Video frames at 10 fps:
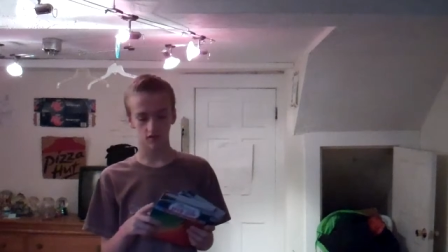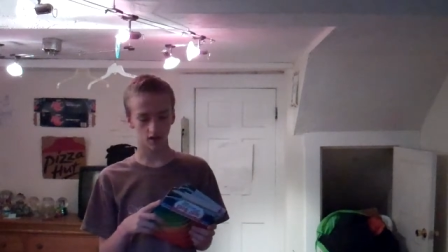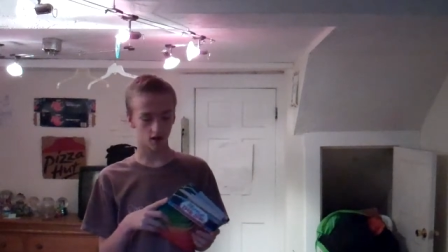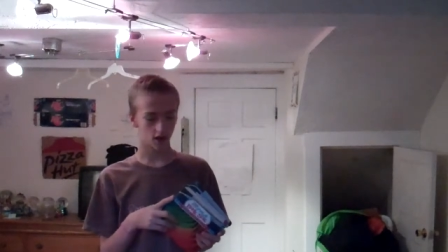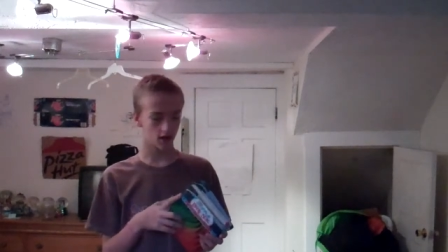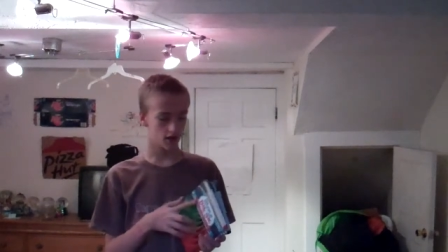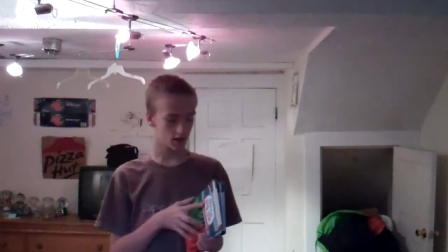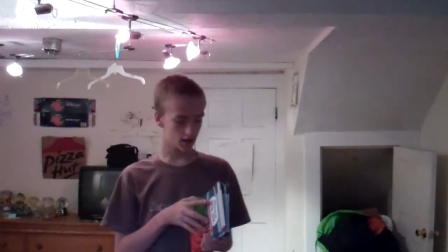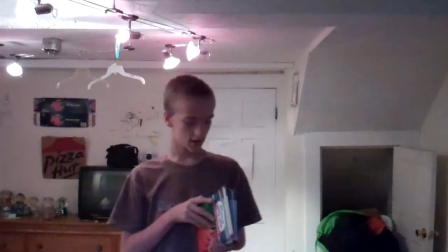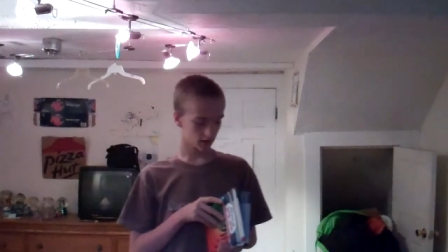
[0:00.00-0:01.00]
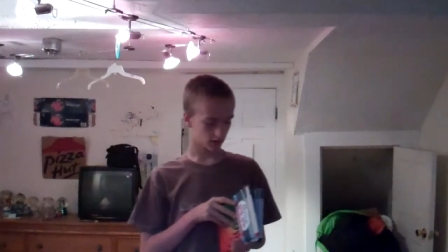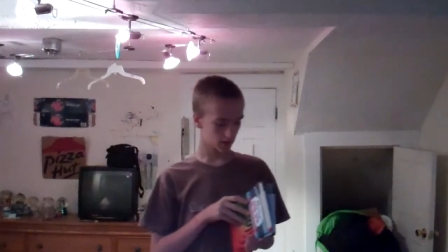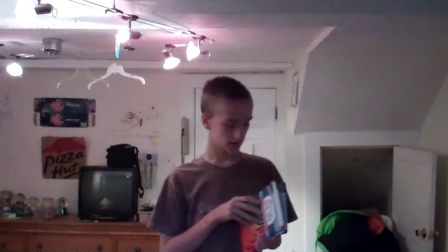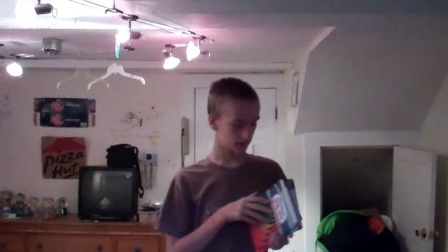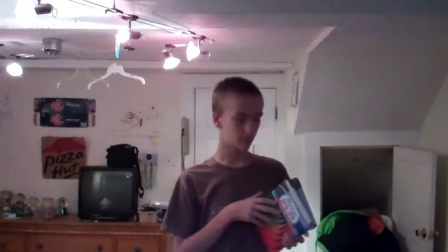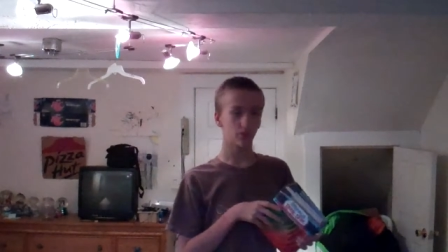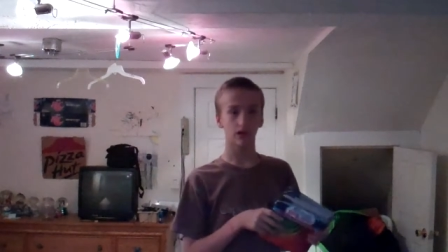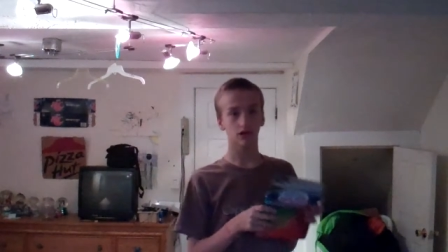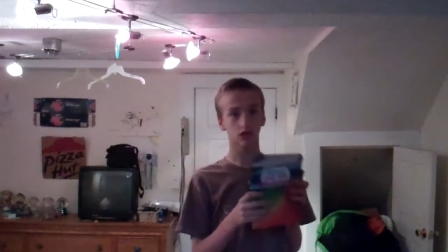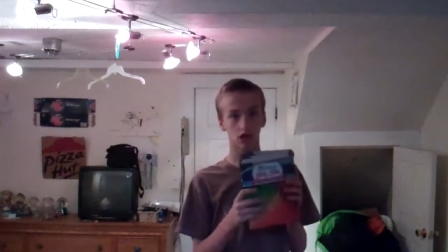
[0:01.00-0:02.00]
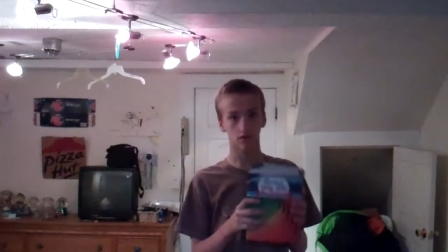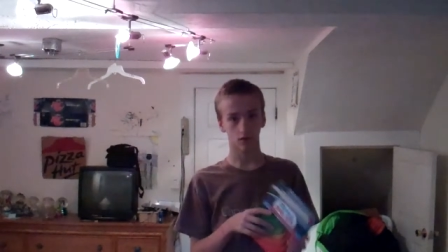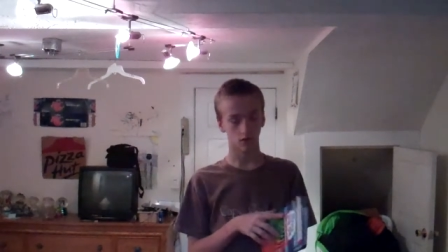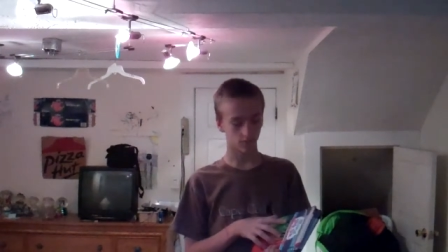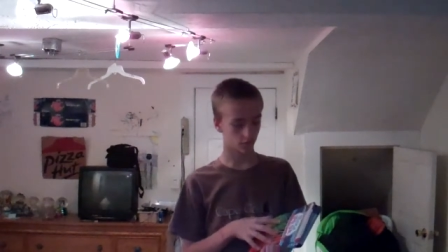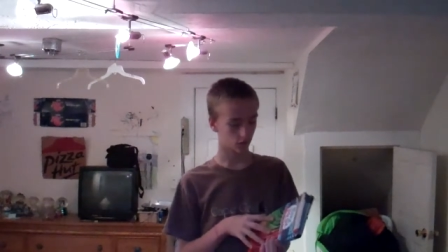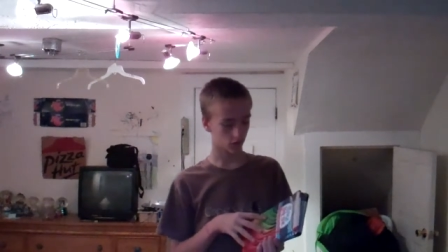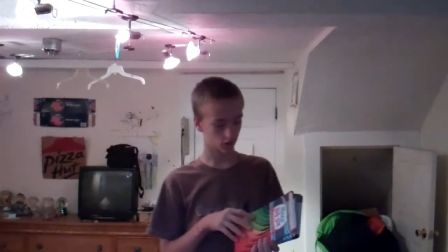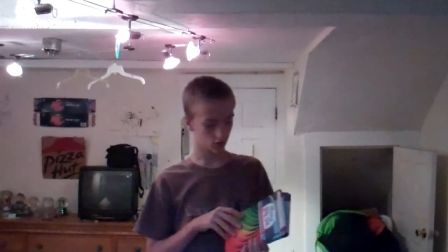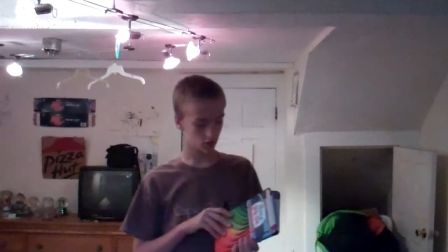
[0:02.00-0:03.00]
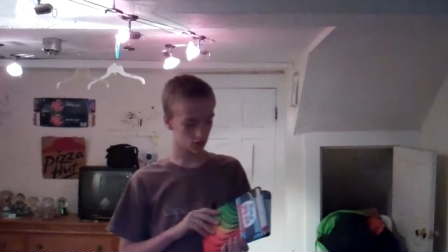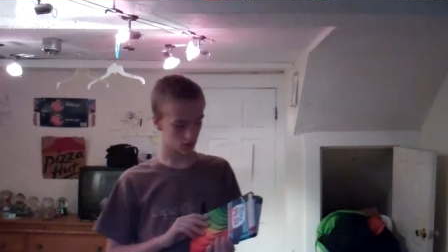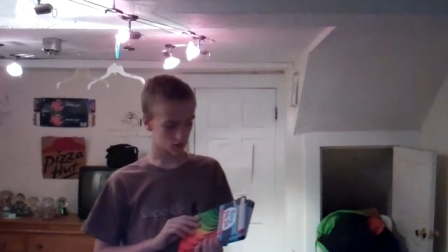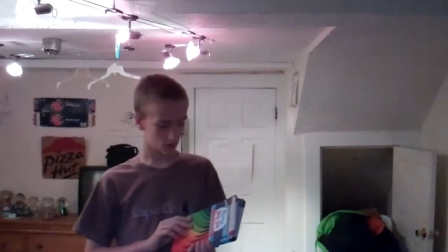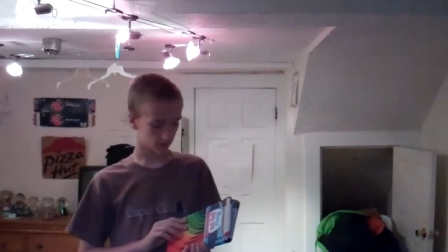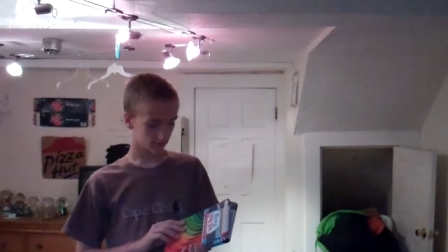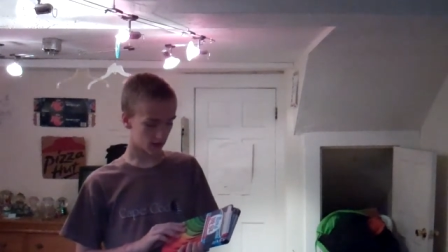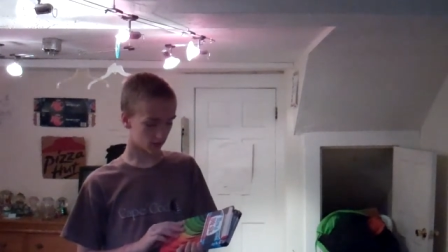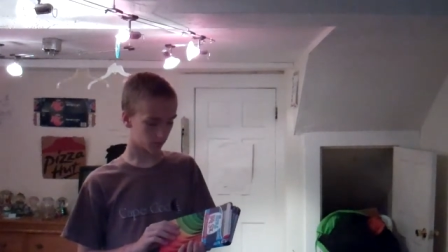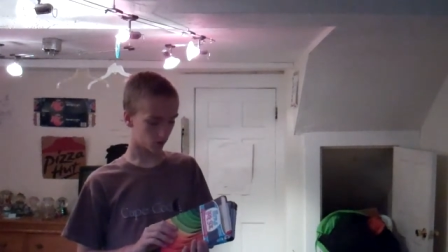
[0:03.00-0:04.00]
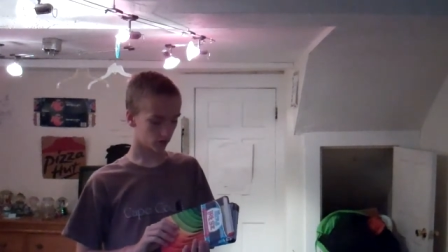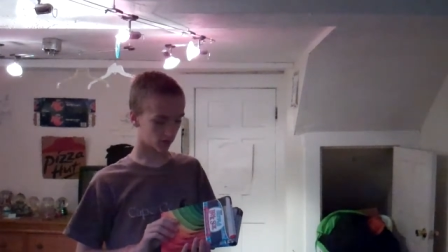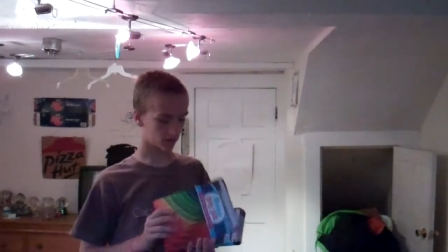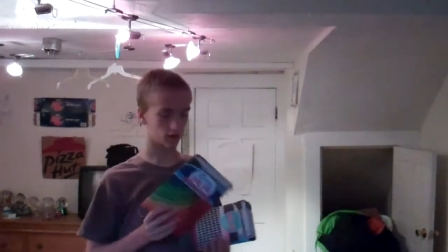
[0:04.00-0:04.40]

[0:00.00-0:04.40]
uh, like book covers for textbooks.